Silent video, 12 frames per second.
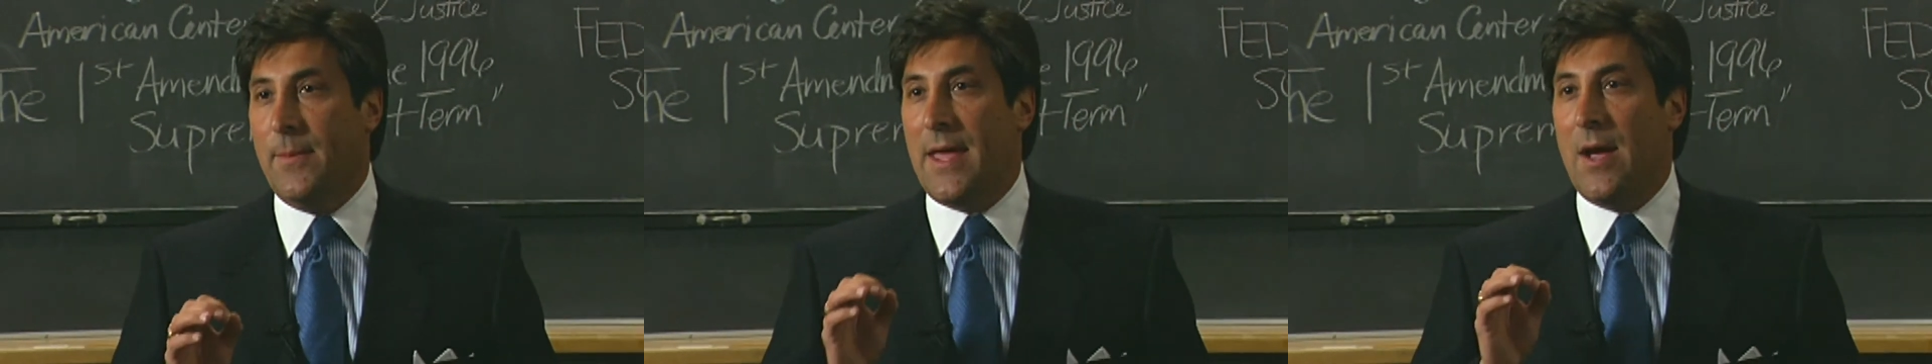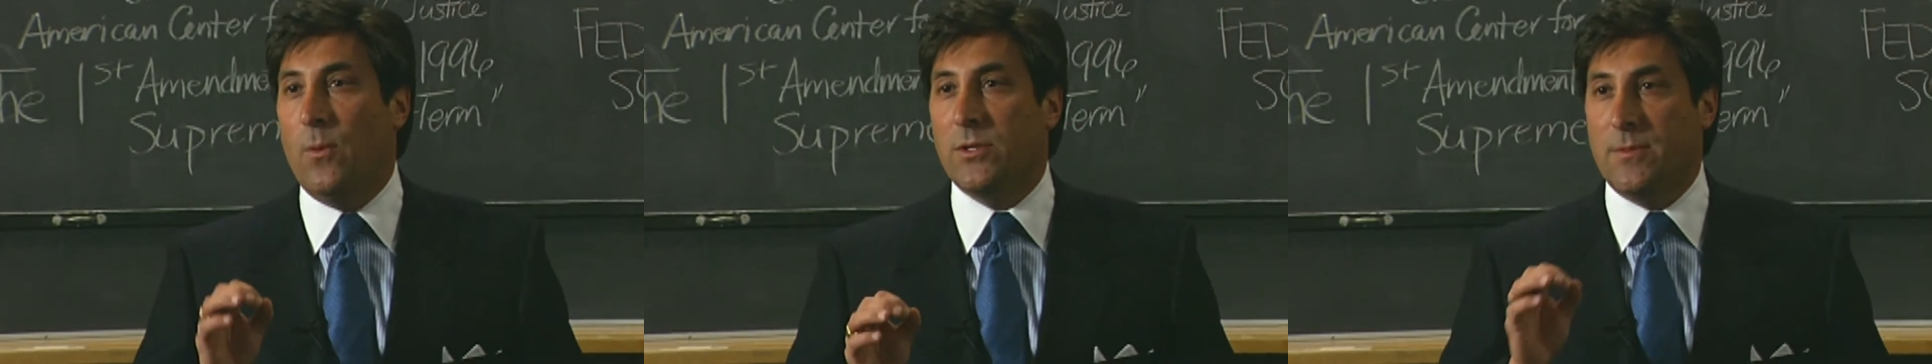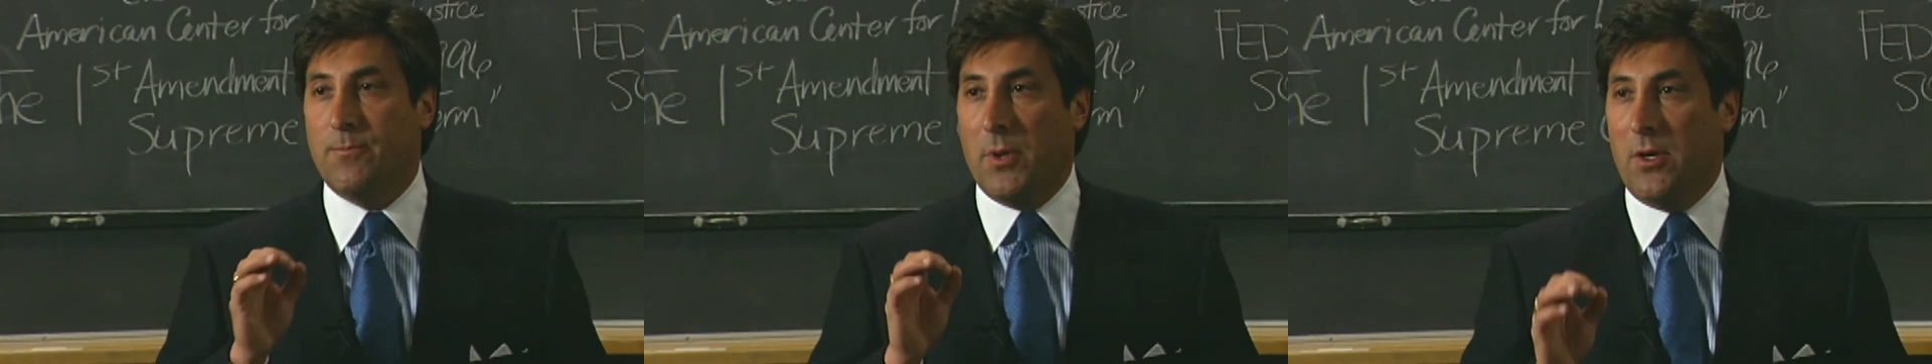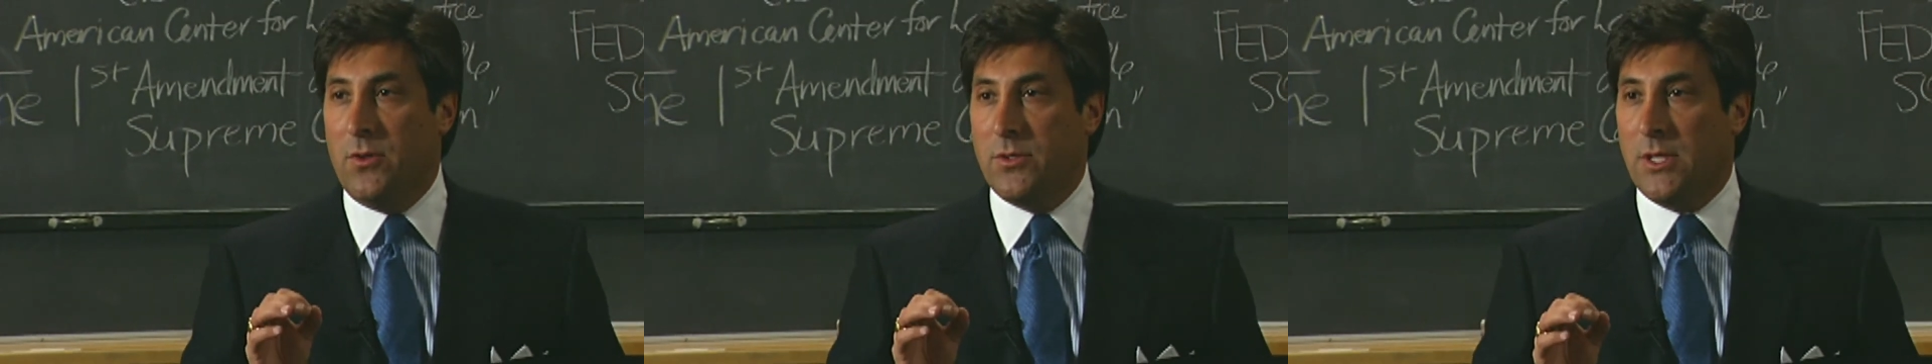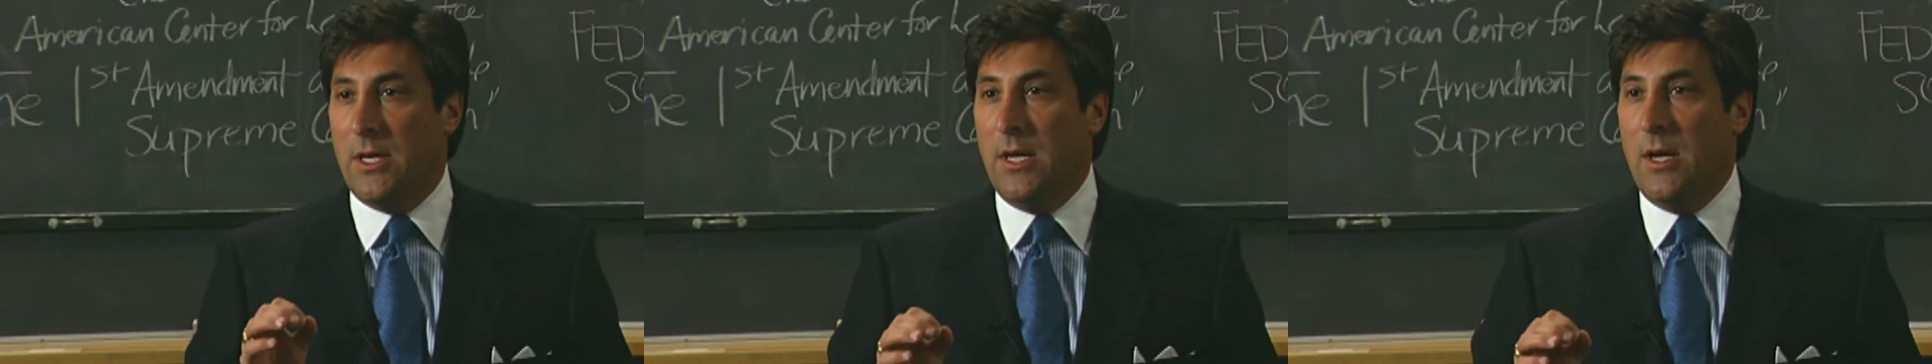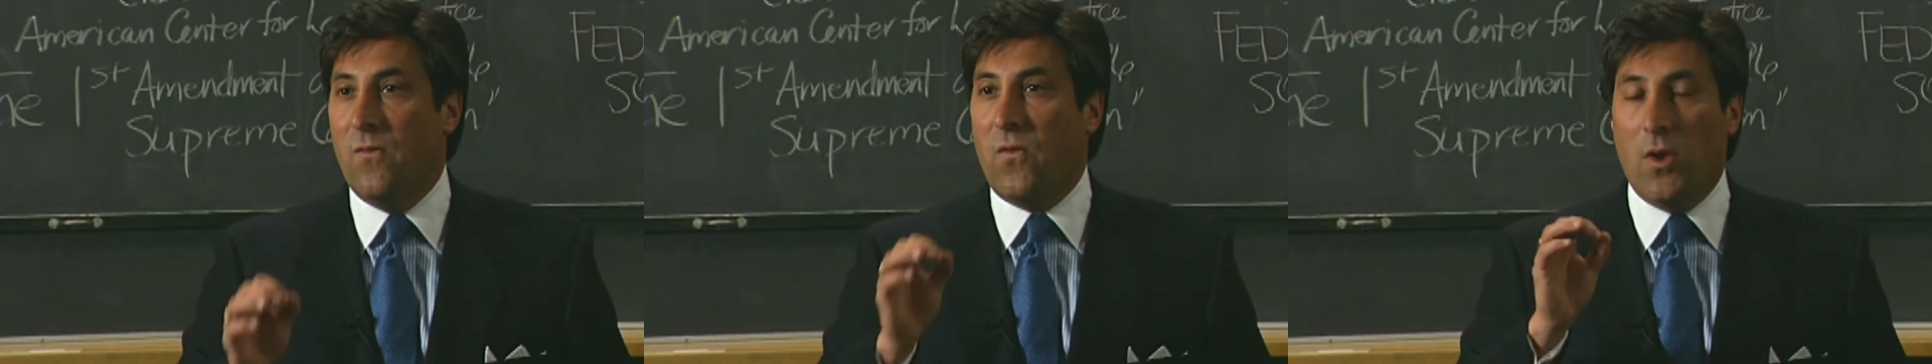and that was impose
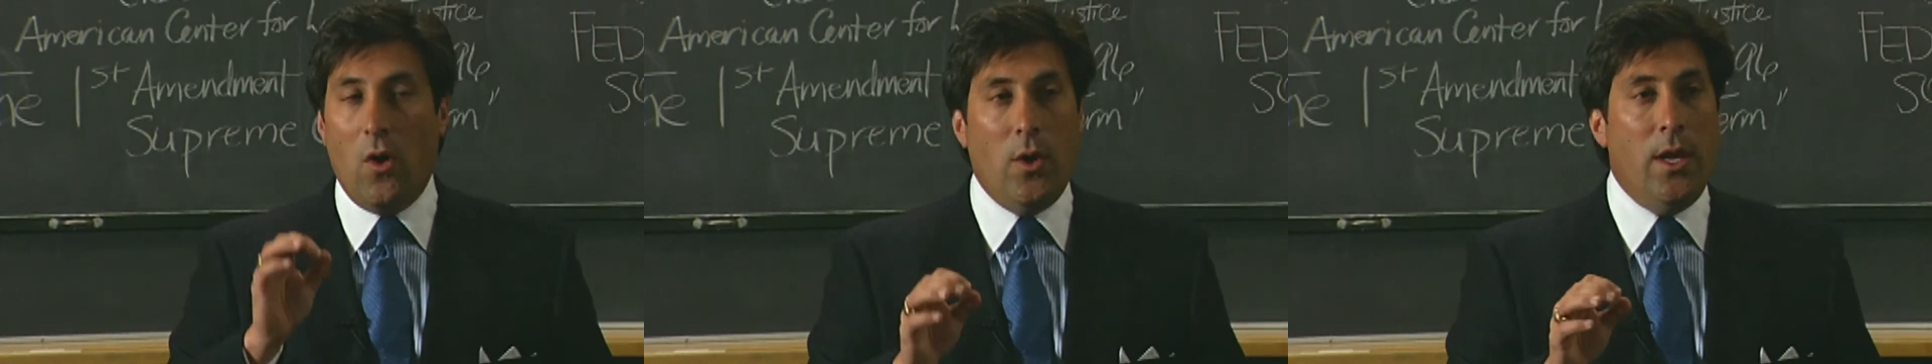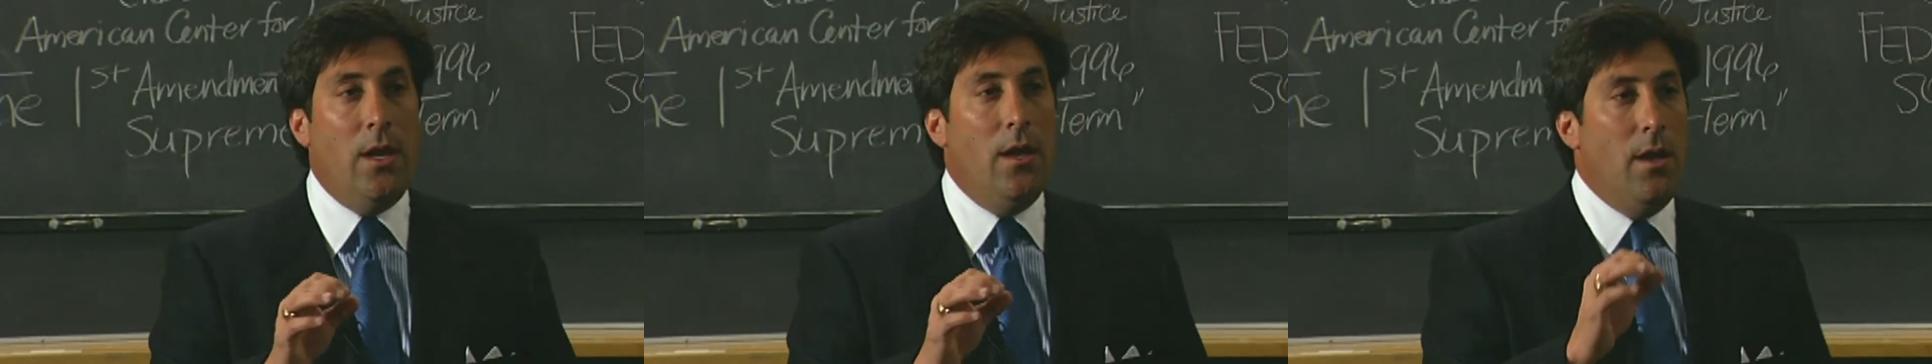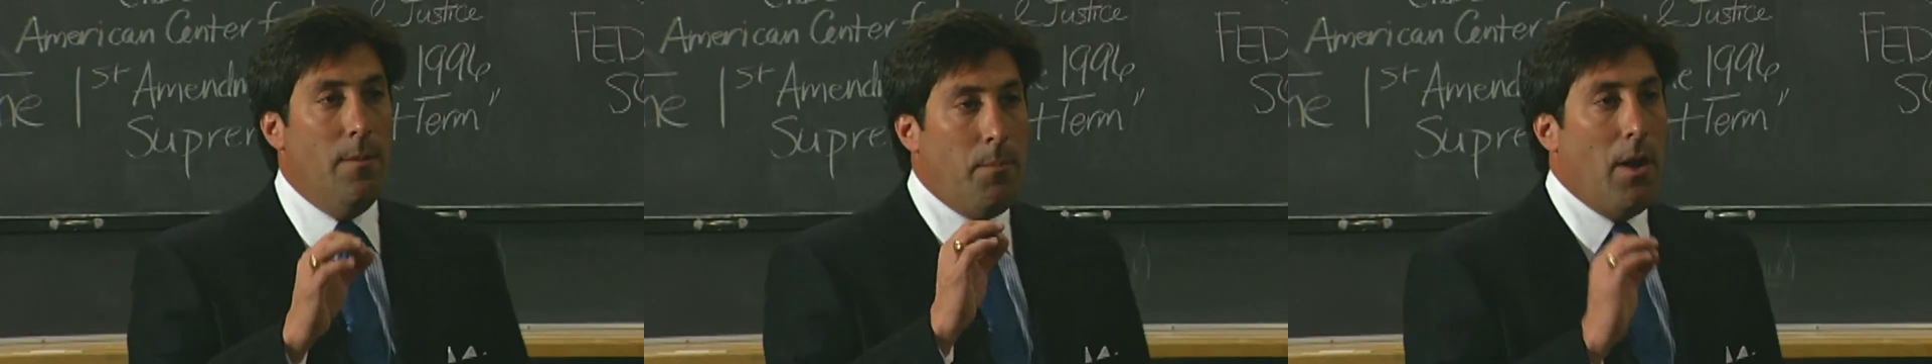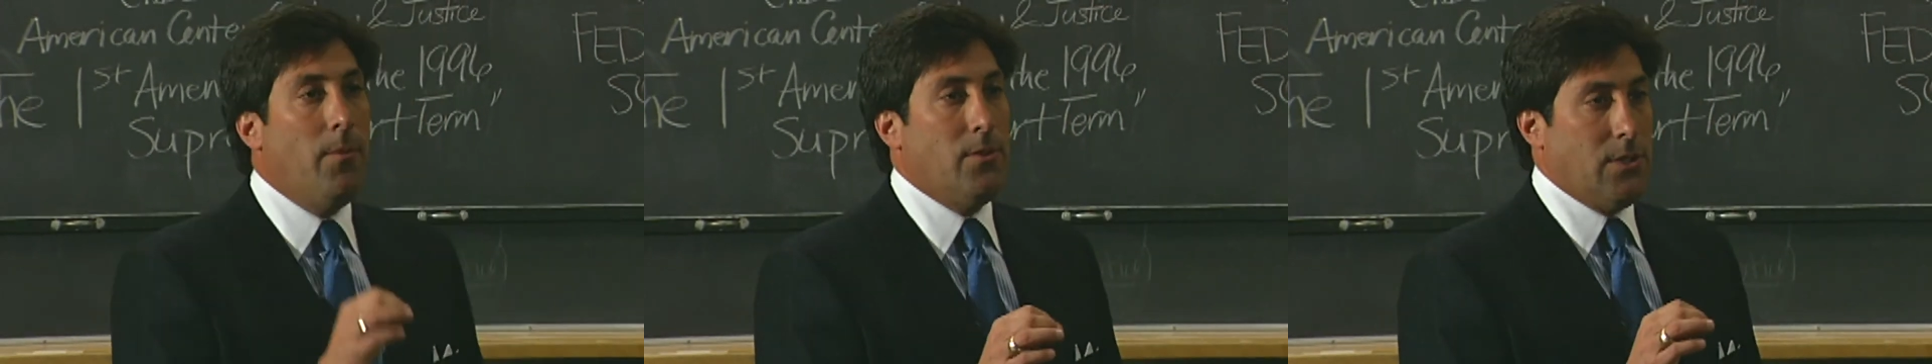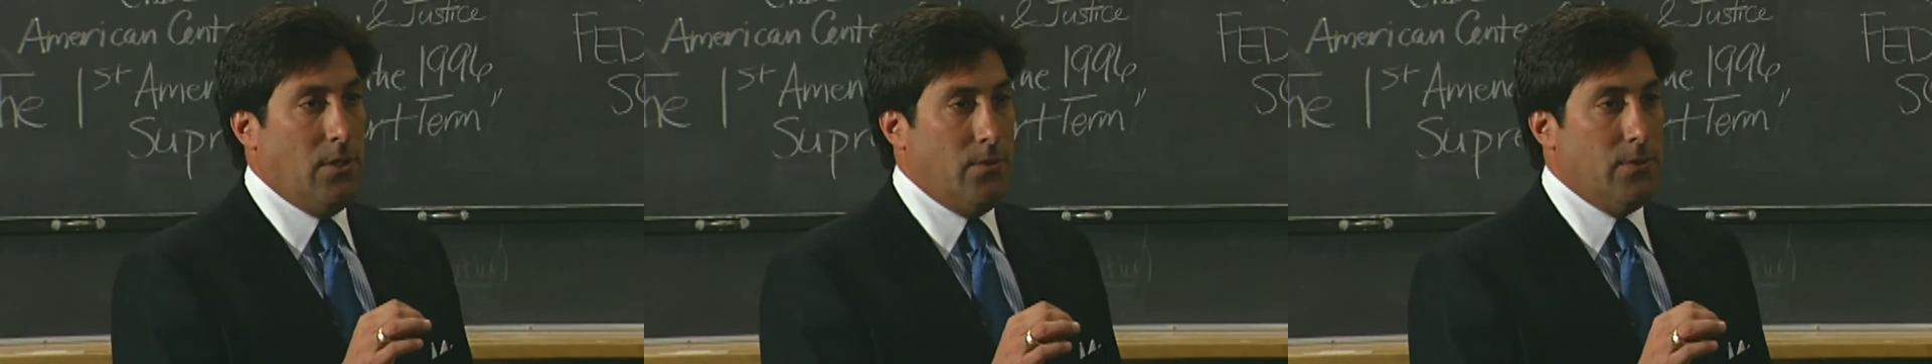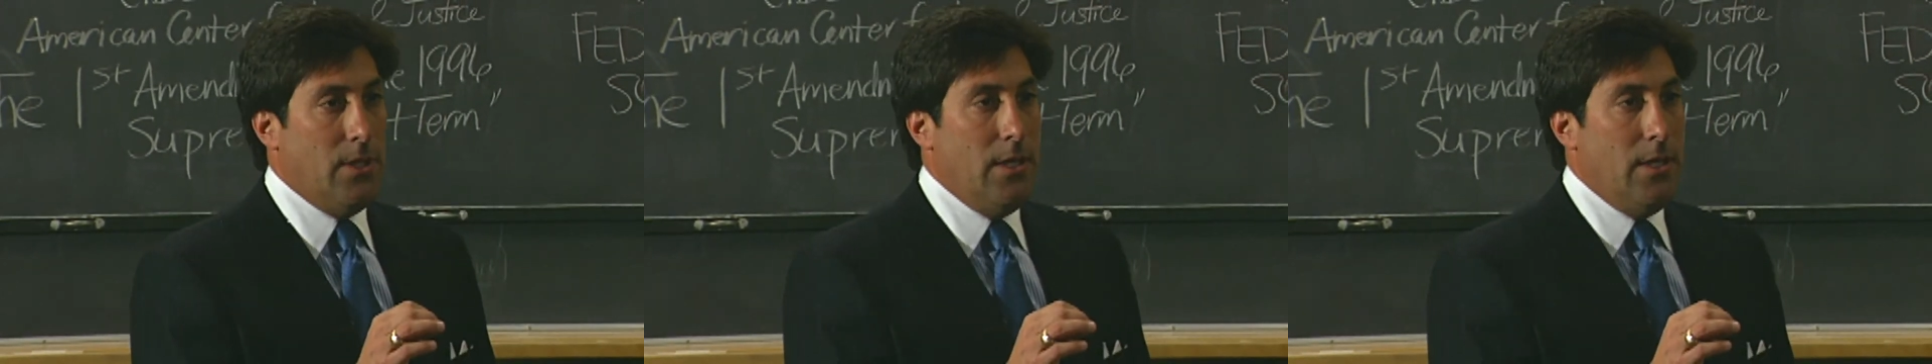floating bubble zones.